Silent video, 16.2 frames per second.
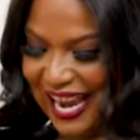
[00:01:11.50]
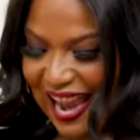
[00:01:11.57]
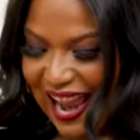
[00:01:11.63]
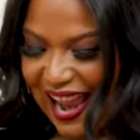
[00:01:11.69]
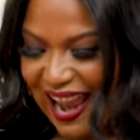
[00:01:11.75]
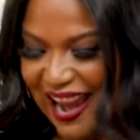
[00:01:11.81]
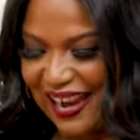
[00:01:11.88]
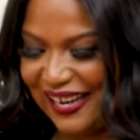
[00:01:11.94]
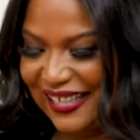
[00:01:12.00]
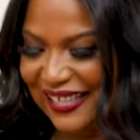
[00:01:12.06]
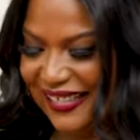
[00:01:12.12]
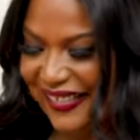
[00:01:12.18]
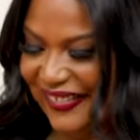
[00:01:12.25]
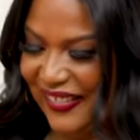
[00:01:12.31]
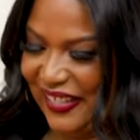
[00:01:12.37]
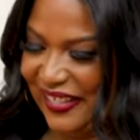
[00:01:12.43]

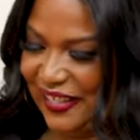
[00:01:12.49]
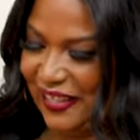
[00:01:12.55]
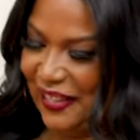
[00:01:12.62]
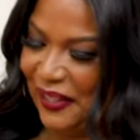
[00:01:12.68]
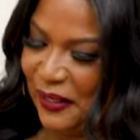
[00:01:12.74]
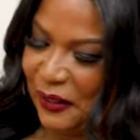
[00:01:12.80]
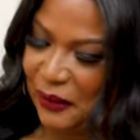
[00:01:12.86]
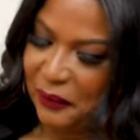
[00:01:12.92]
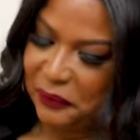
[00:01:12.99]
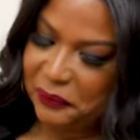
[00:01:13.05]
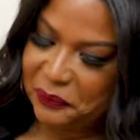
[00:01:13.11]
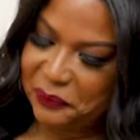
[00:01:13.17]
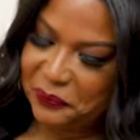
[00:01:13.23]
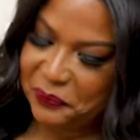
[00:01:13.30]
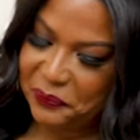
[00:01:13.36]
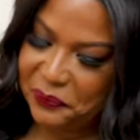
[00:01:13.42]

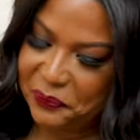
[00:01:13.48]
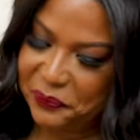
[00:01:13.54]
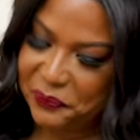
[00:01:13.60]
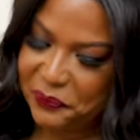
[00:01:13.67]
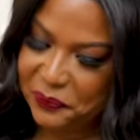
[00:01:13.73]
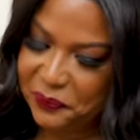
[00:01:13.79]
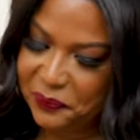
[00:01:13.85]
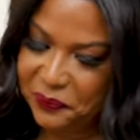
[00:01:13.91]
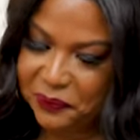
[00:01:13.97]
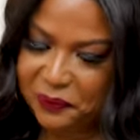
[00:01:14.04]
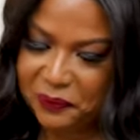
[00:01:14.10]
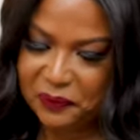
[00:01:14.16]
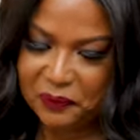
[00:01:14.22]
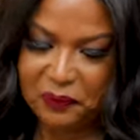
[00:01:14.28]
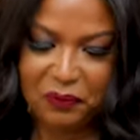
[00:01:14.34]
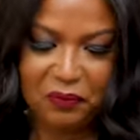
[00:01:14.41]

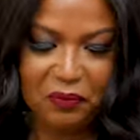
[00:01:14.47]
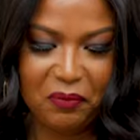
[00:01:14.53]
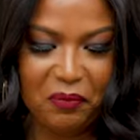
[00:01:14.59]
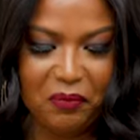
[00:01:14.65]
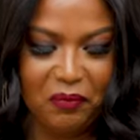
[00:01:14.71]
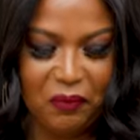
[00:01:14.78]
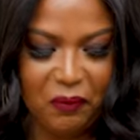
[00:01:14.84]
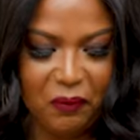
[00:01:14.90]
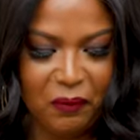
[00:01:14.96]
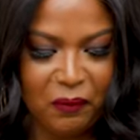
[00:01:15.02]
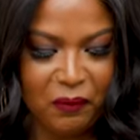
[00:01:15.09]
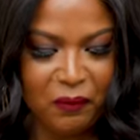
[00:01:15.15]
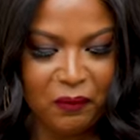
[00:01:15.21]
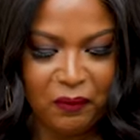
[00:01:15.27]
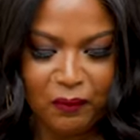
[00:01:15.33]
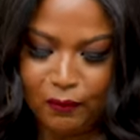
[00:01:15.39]

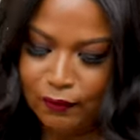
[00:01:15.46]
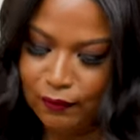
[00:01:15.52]
(silent)